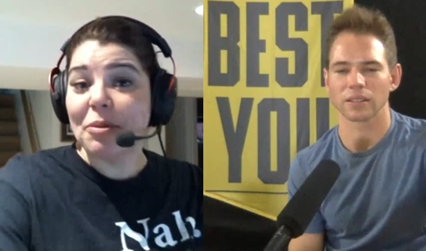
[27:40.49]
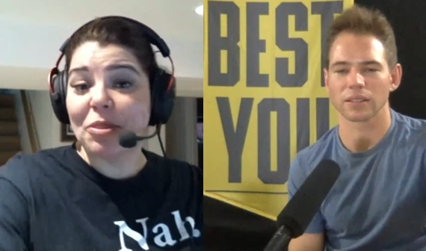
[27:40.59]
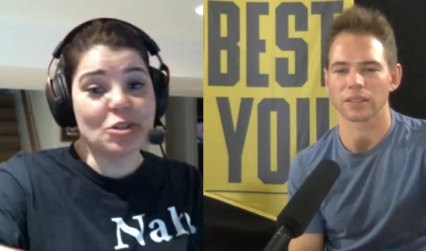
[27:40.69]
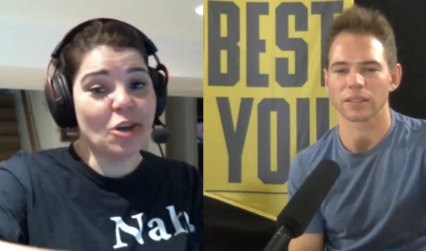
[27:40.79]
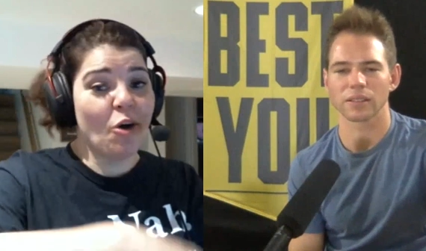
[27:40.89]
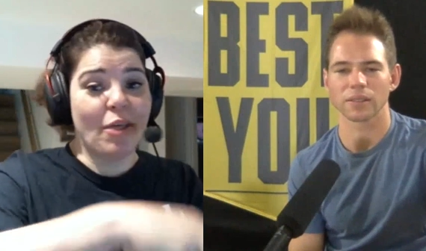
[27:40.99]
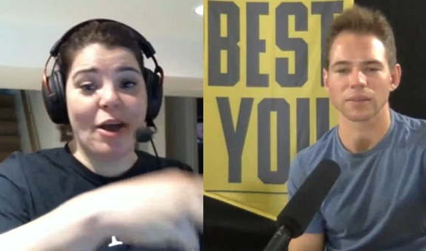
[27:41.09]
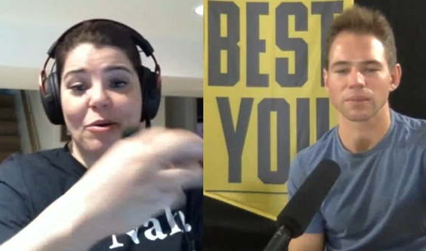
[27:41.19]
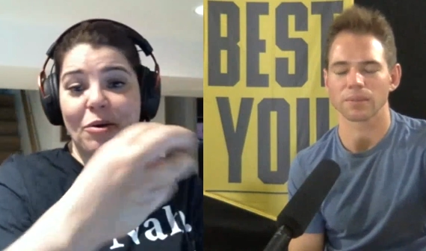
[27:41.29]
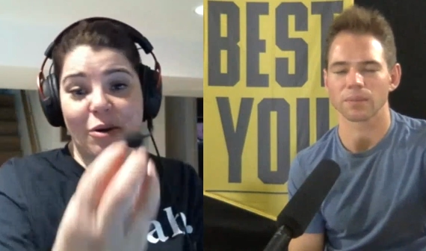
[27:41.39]
Speaker 1: but there's all
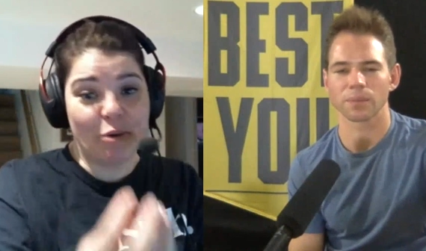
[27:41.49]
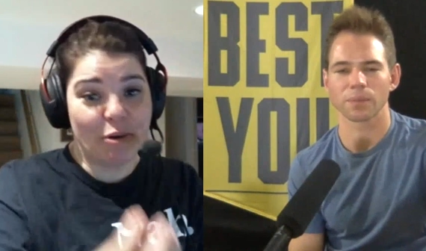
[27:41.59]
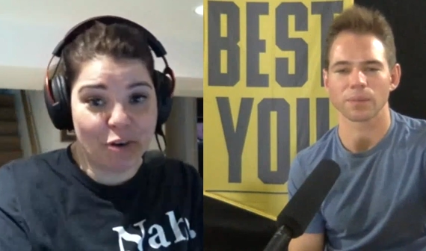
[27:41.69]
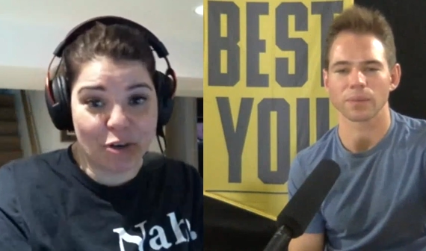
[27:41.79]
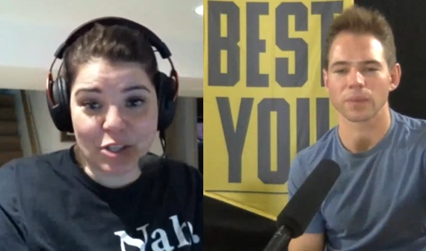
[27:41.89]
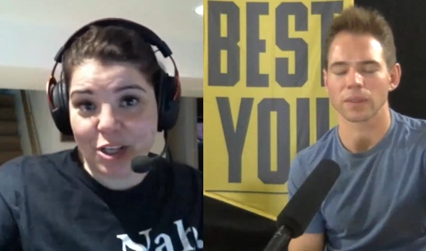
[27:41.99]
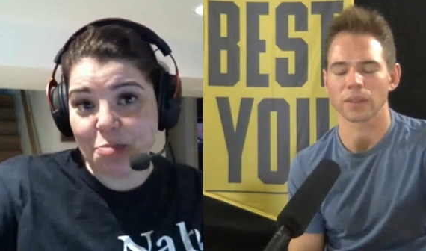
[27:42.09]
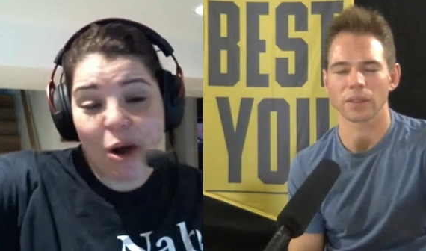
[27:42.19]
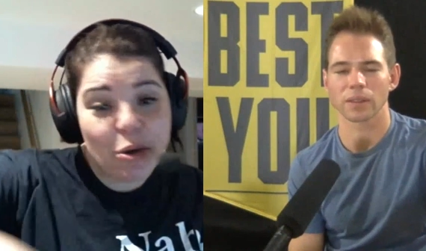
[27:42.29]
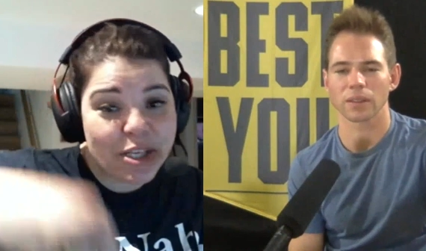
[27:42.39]
that r- reverse
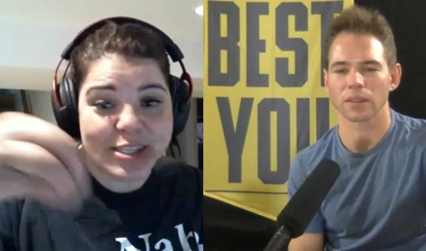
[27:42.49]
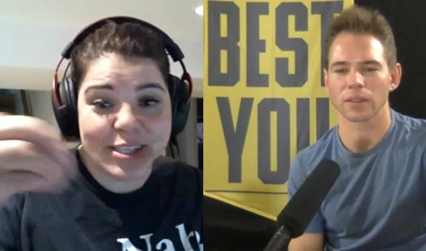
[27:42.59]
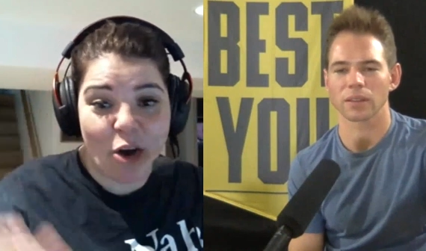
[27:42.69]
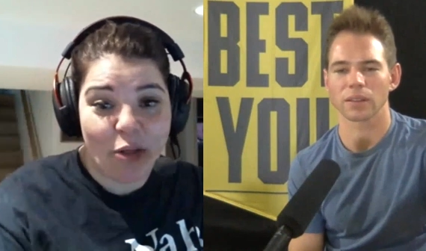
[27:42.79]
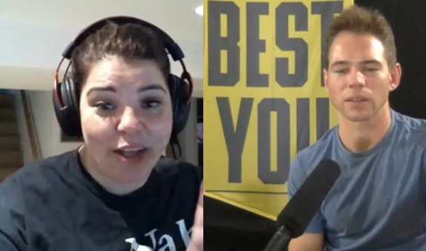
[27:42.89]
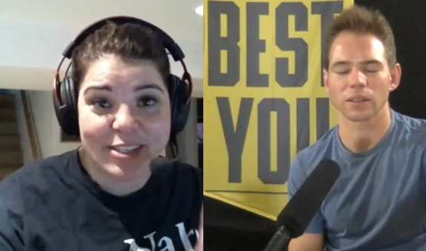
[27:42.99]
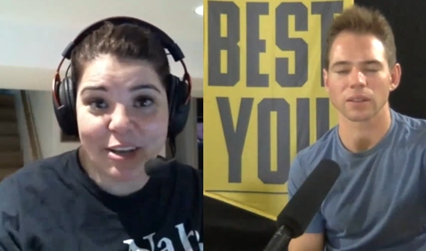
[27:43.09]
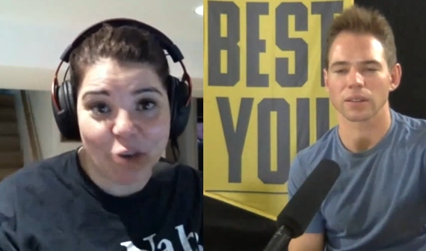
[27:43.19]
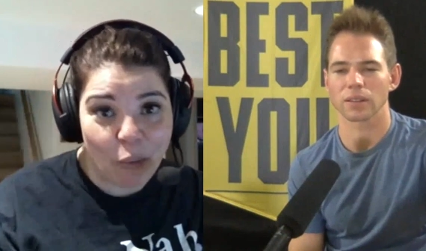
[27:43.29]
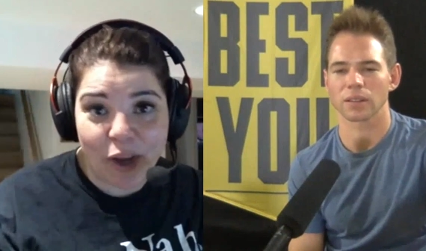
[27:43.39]
osmosis and all that
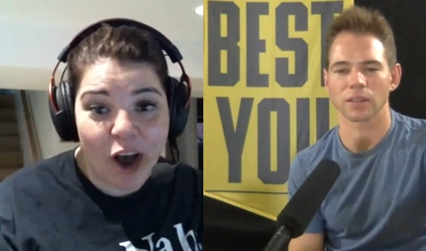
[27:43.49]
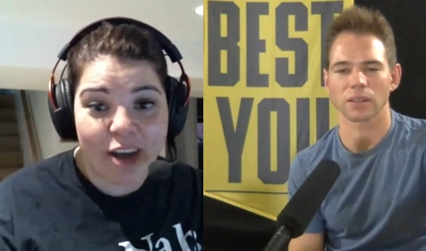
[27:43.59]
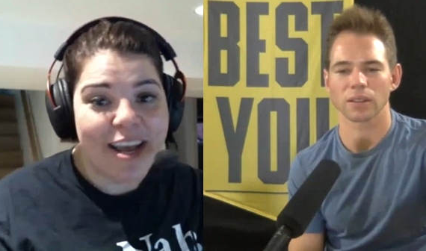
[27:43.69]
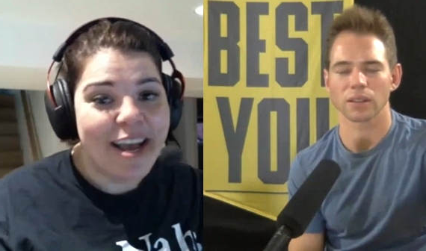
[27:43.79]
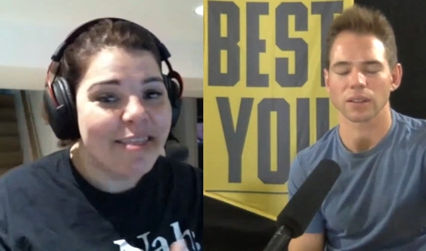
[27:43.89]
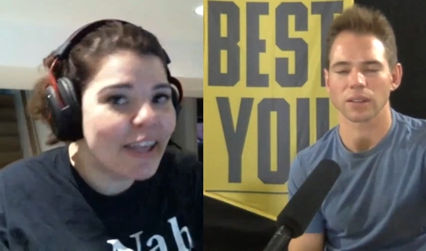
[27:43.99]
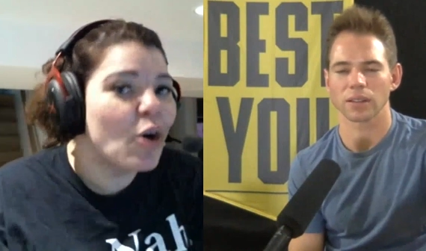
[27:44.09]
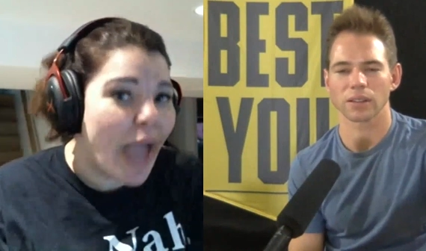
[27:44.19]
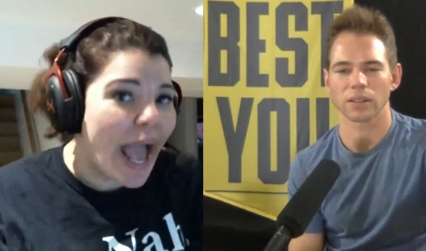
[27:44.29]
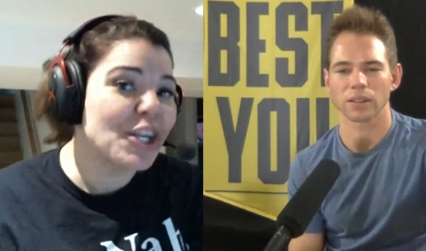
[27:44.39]
stuff going on. They
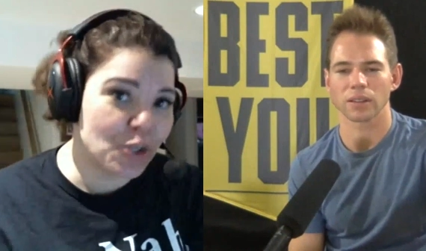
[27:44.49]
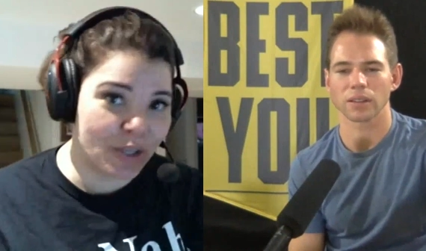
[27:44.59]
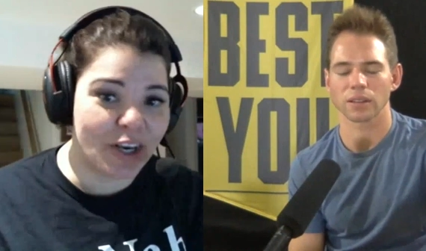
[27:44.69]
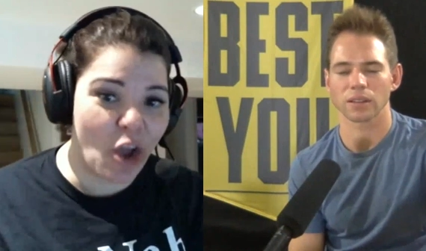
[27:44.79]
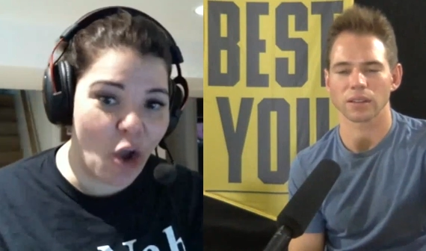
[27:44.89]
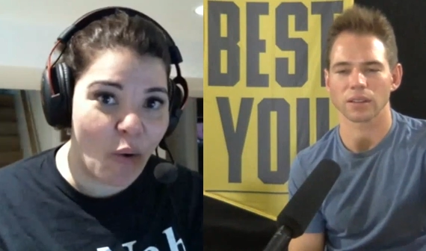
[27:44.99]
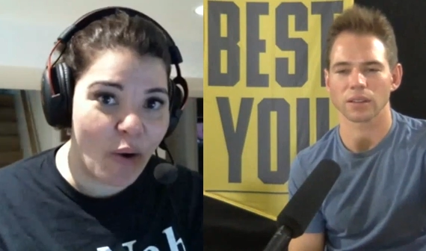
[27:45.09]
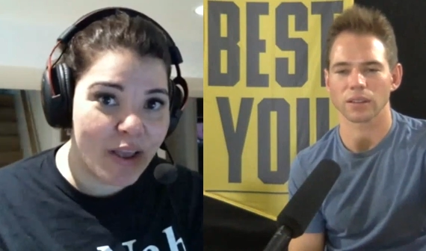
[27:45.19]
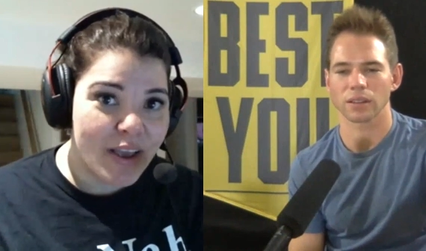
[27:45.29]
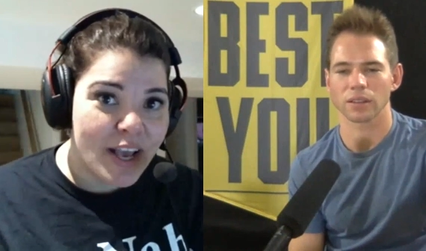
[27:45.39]
don't actually know.